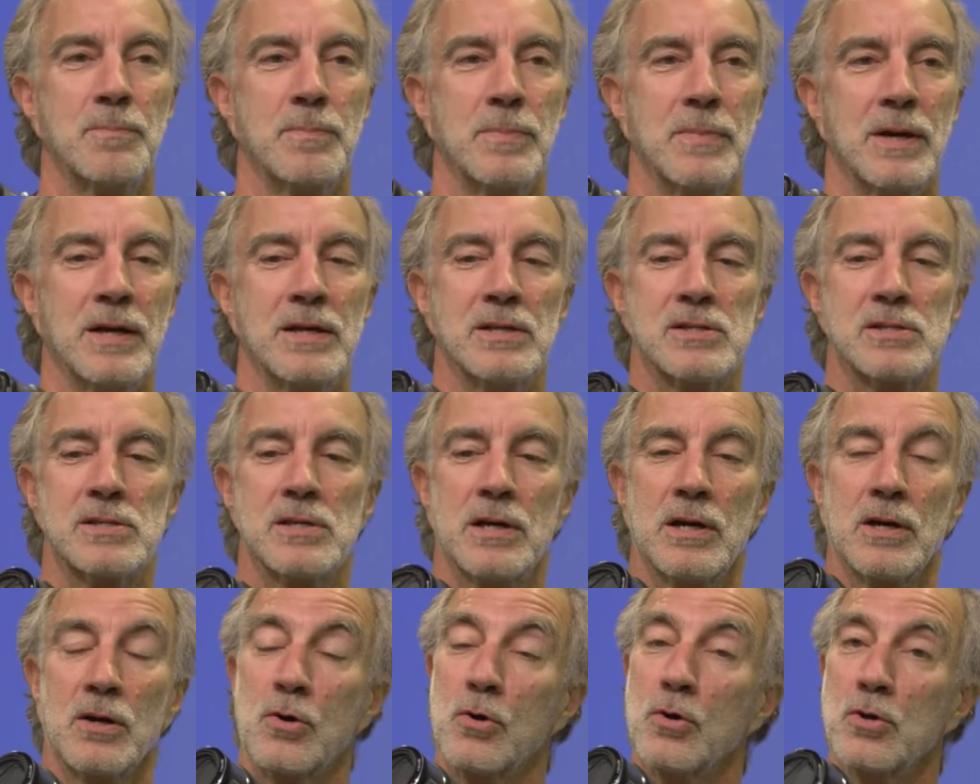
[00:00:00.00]
has
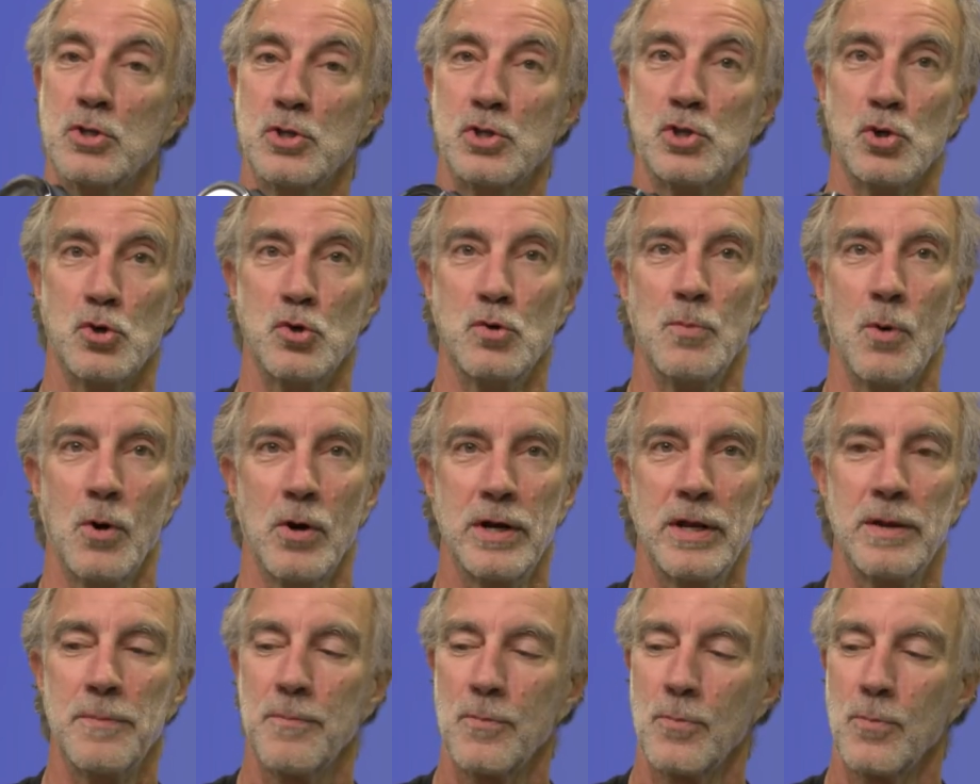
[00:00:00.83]
a good zoom on
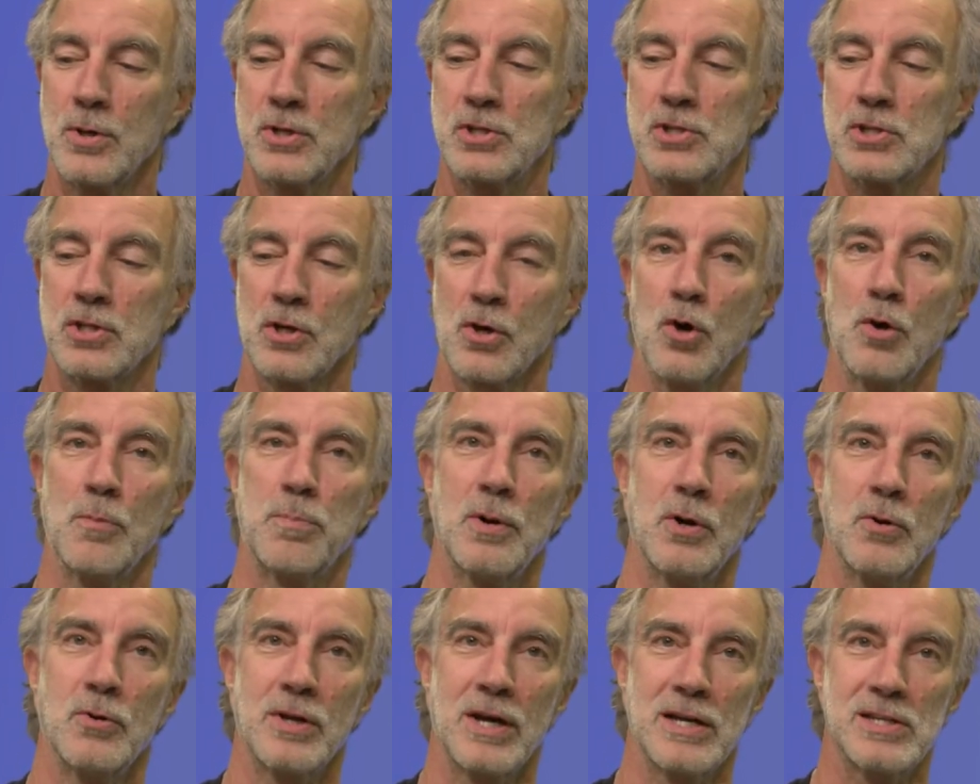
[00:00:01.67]
it, which the
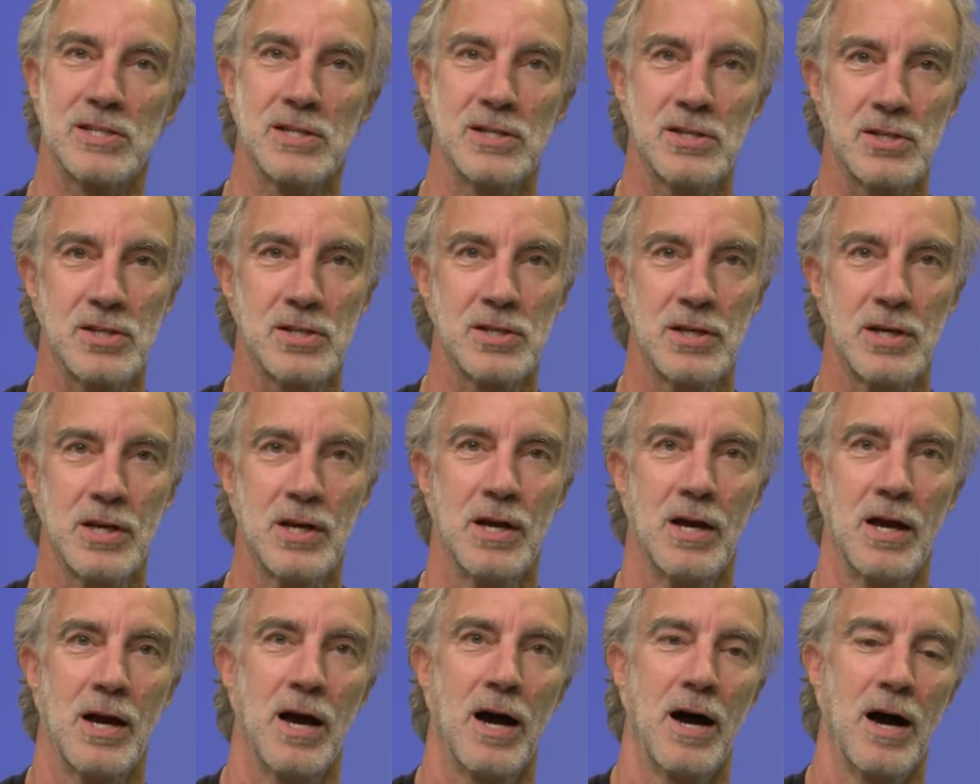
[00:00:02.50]
GoPro doesn't,
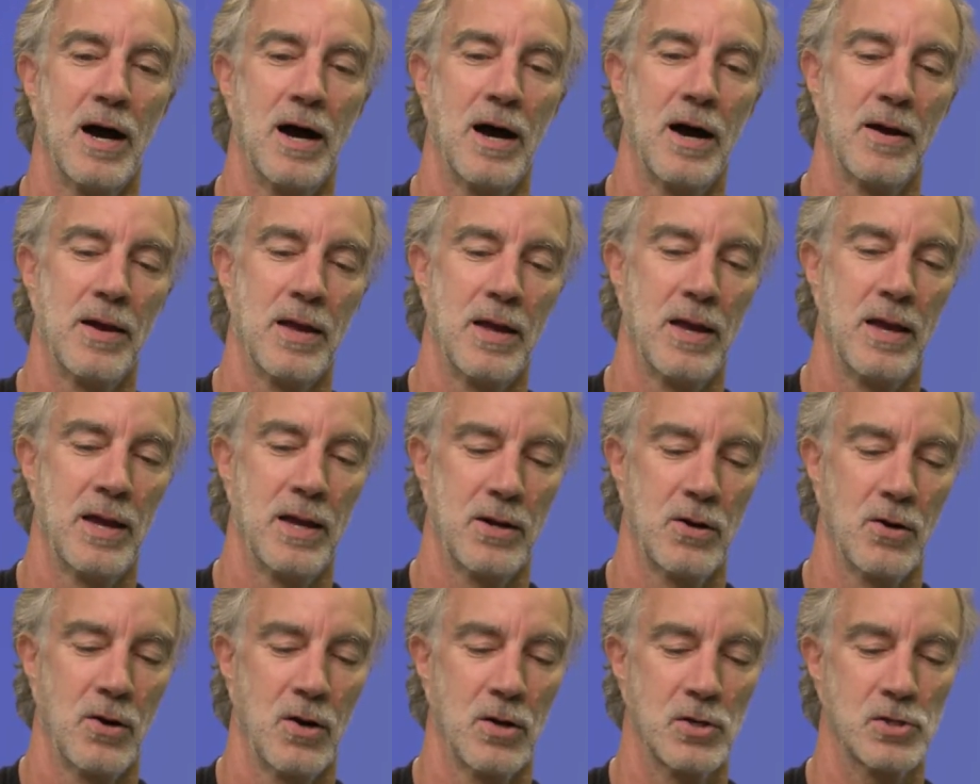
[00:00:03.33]

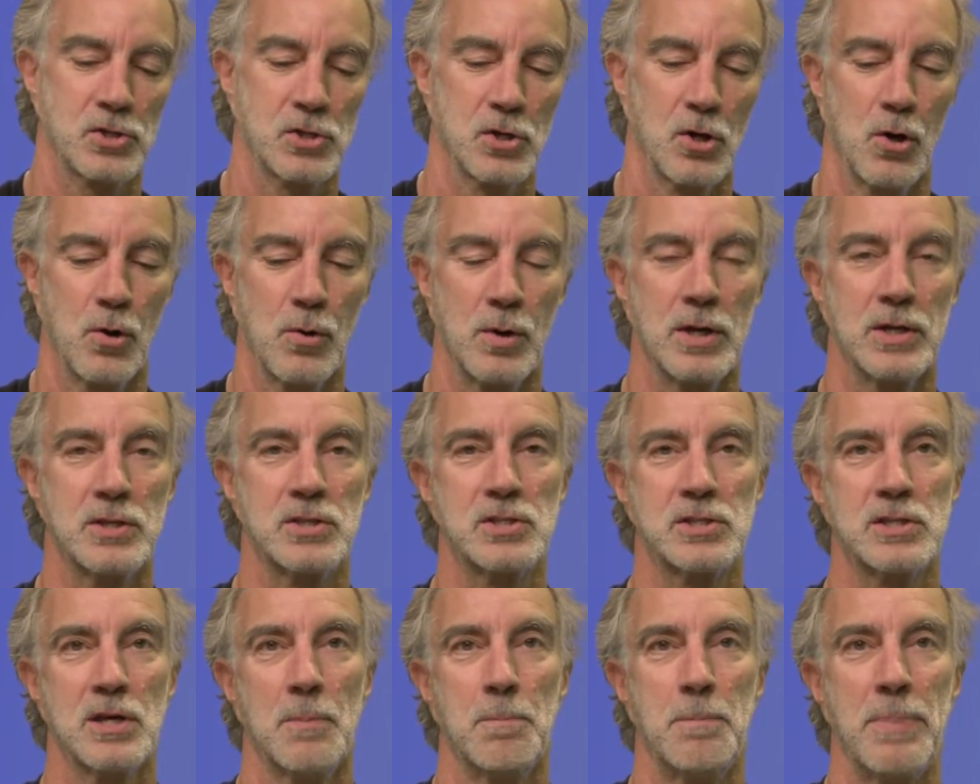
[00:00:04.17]
and also
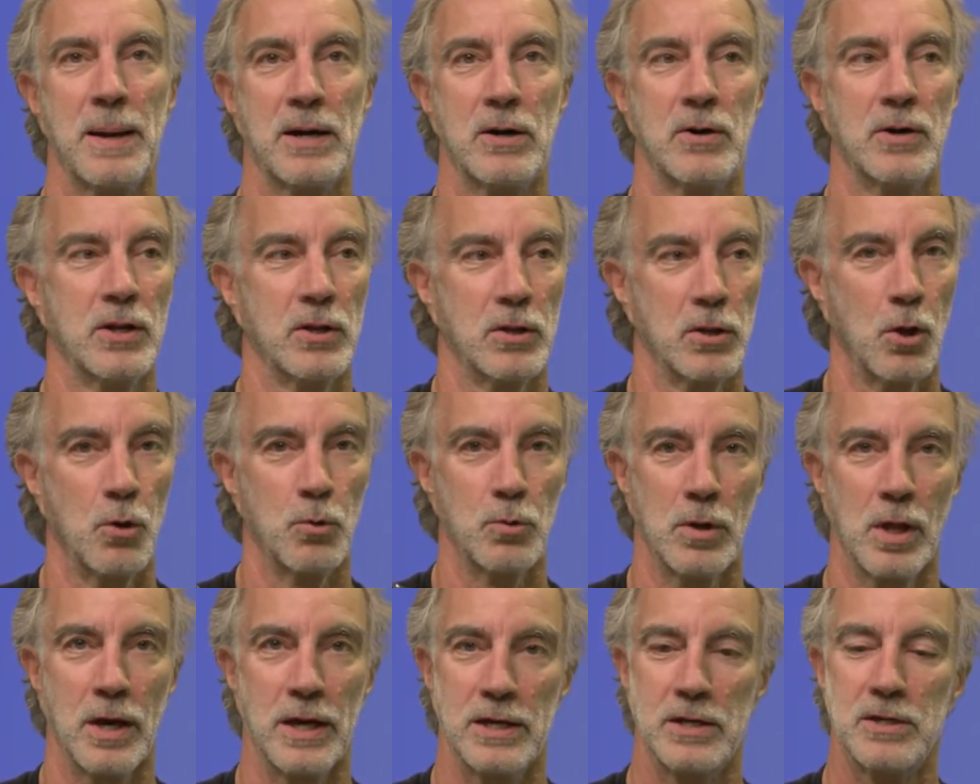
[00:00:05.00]
it's better in low
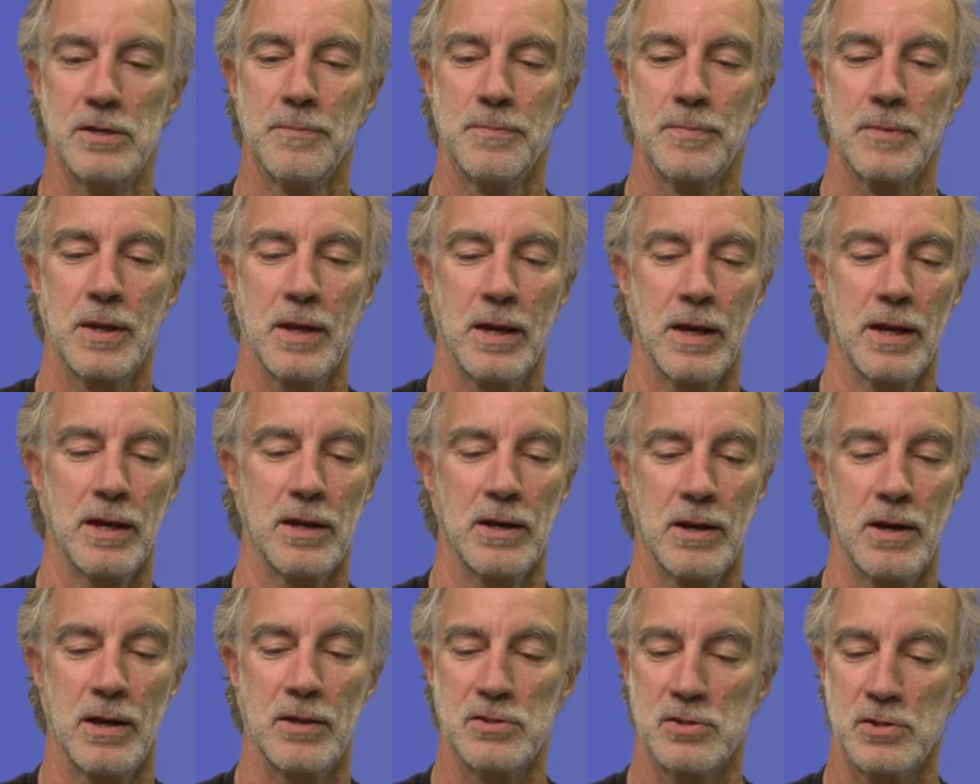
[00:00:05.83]
light and
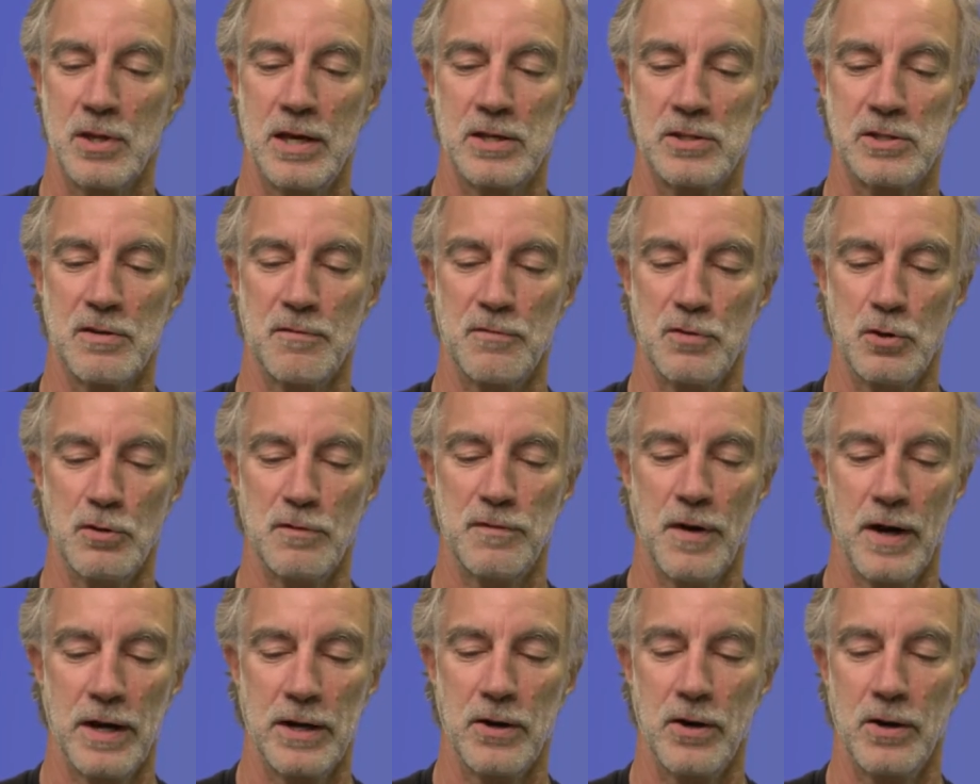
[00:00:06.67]
has as the
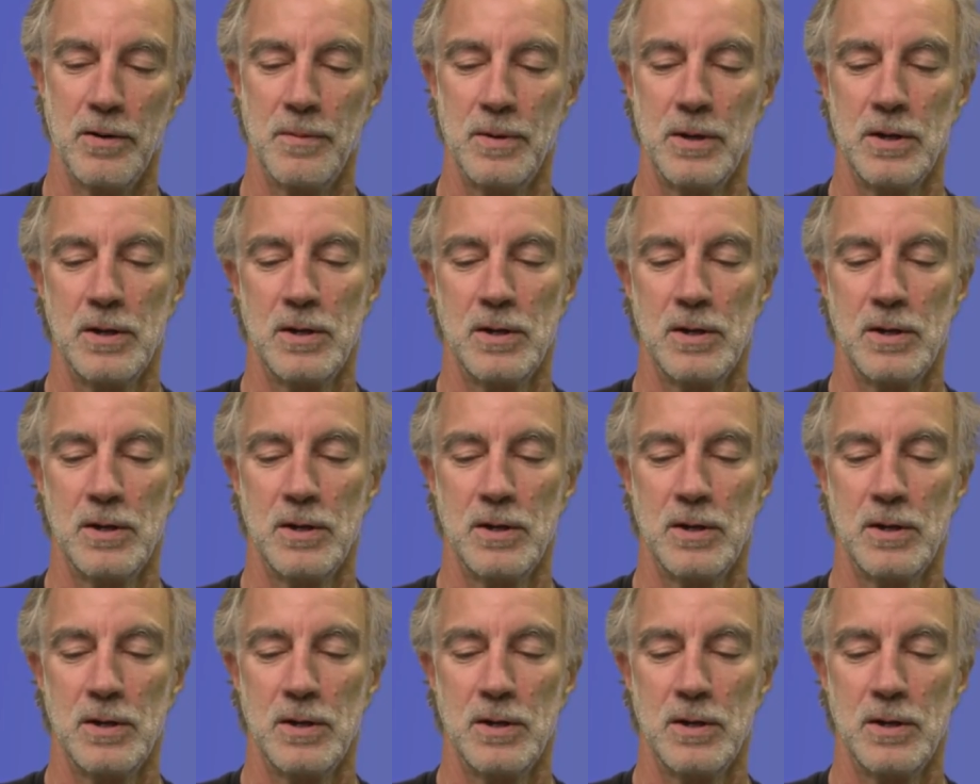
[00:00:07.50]
viewfinder.